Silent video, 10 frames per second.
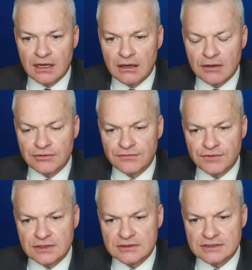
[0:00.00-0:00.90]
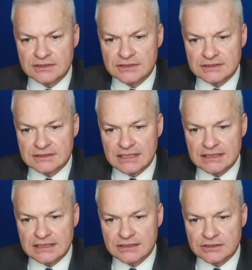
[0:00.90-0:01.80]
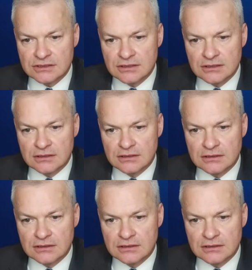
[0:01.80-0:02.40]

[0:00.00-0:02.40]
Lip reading: R of filters? ZE is good.